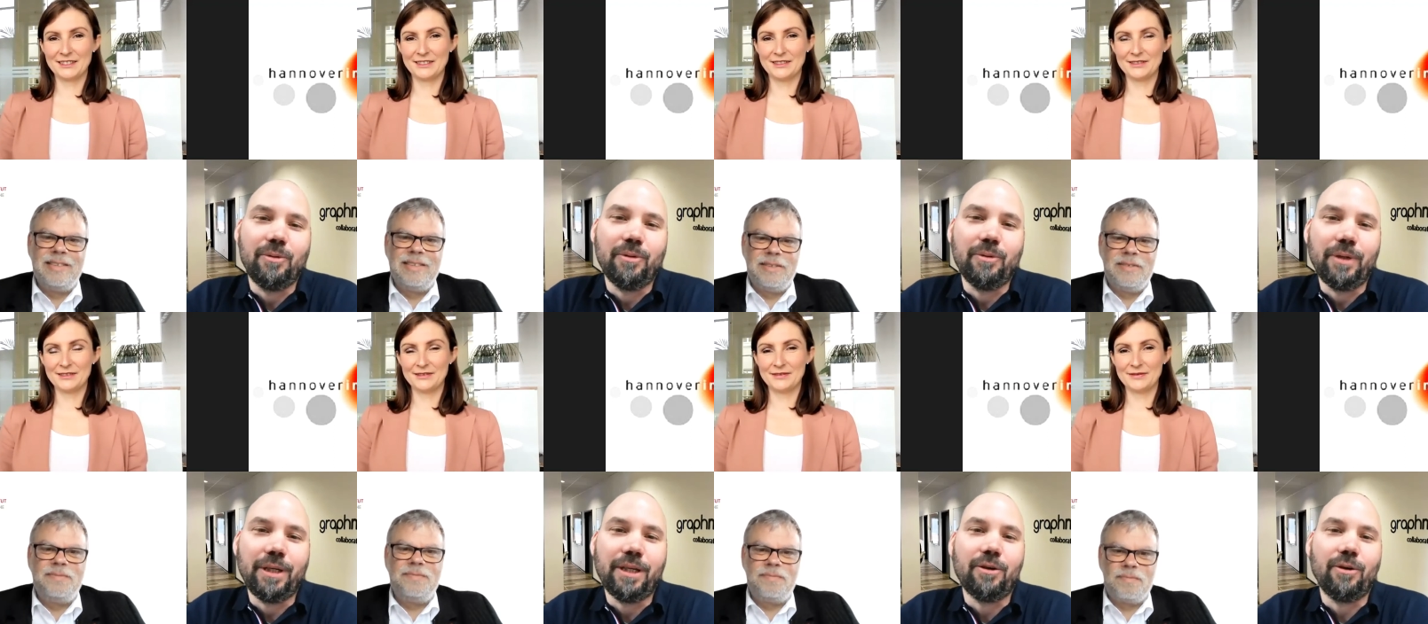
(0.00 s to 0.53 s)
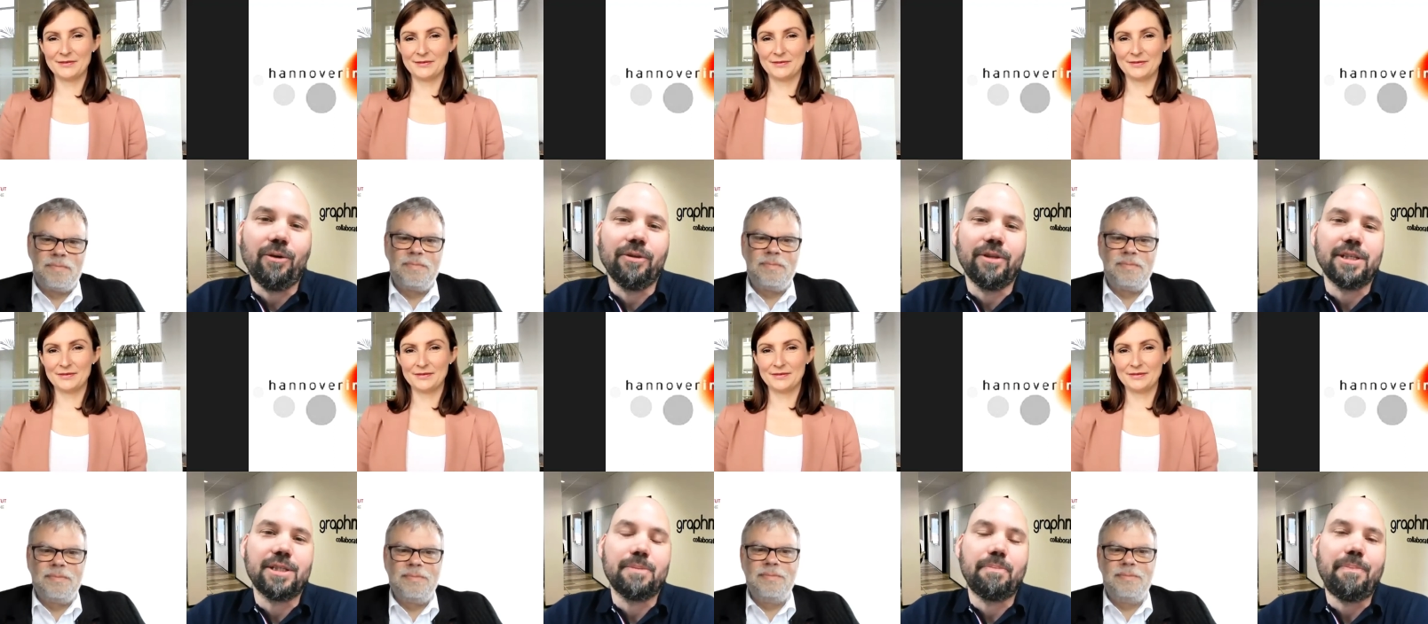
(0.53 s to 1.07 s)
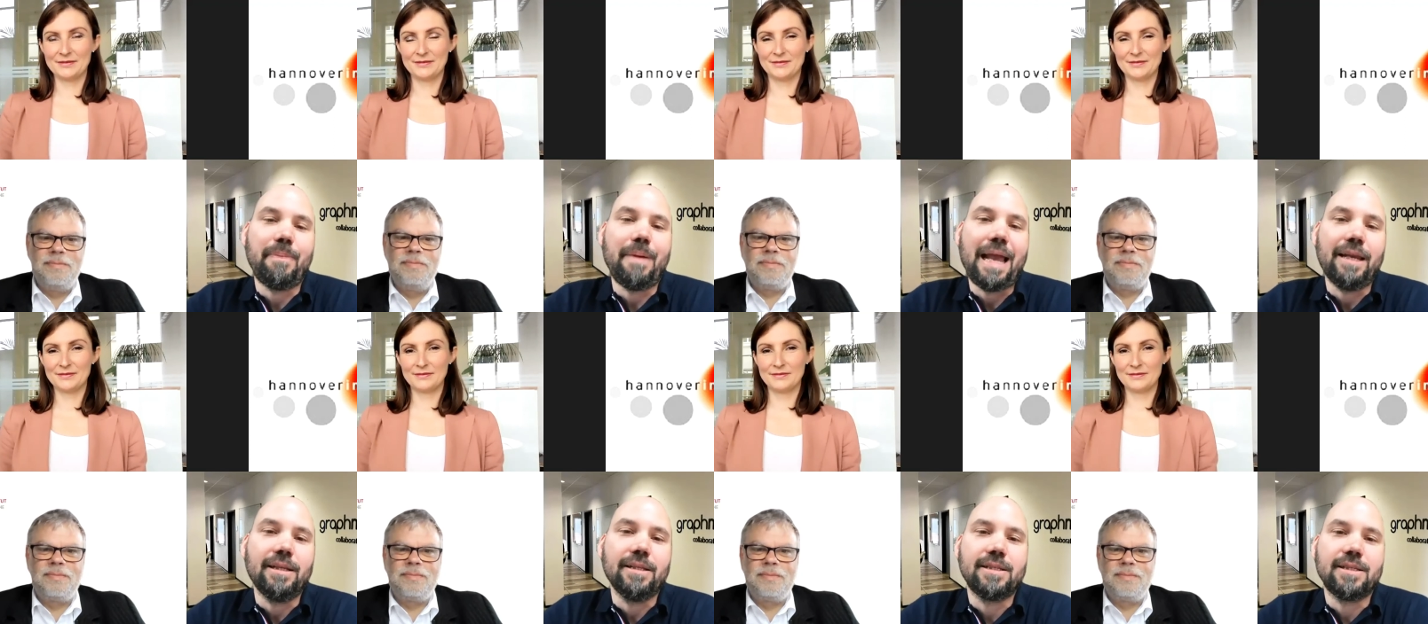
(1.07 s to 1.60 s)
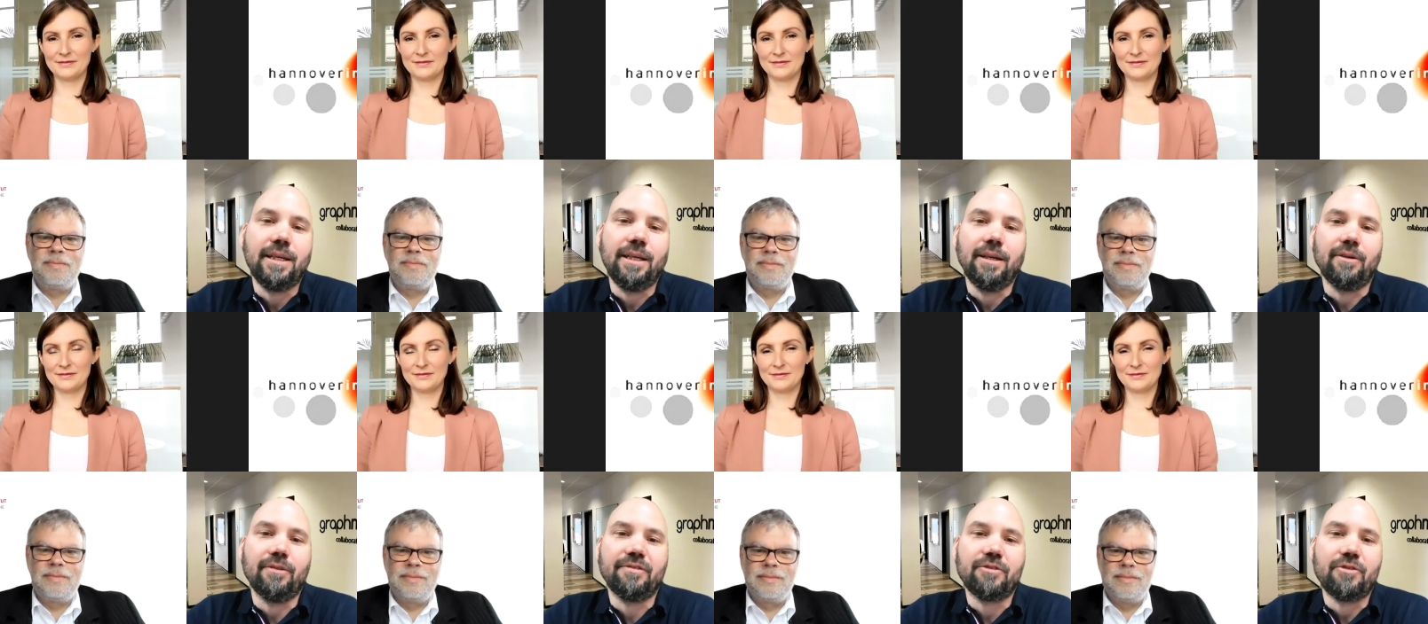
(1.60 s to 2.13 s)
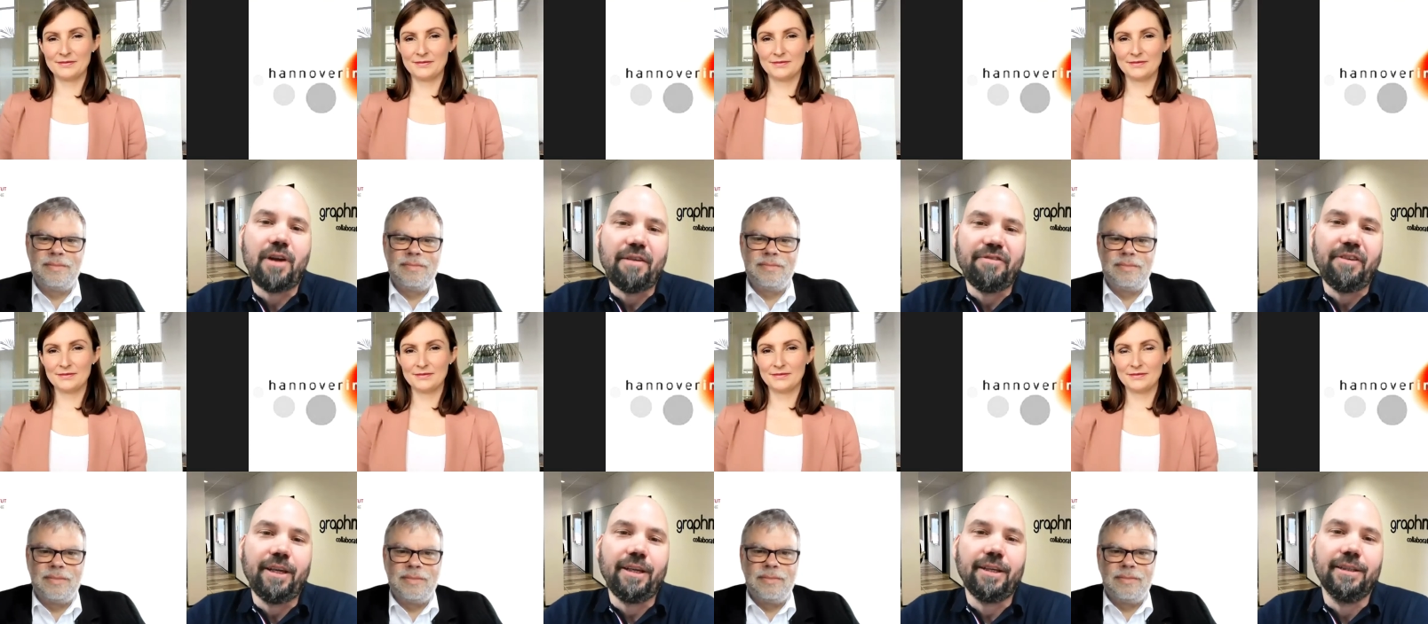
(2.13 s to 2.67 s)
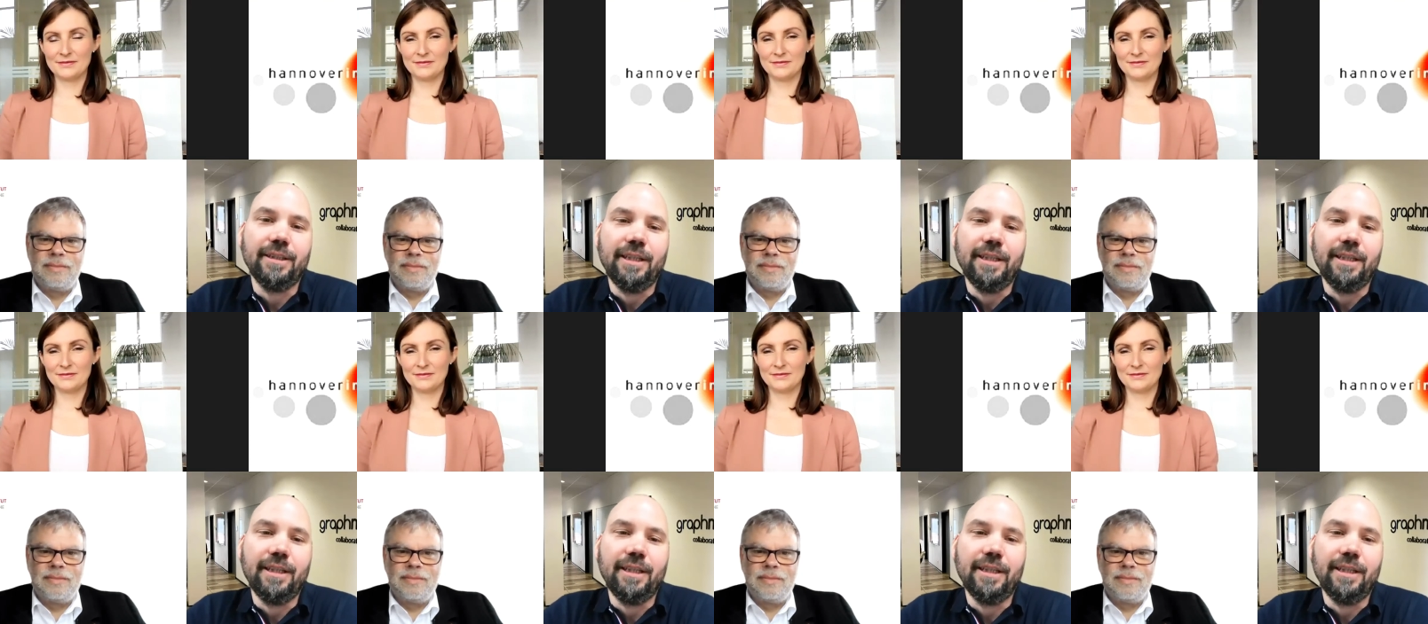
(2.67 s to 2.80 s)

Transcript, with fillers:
Speaker 1: we call this balancing of traffic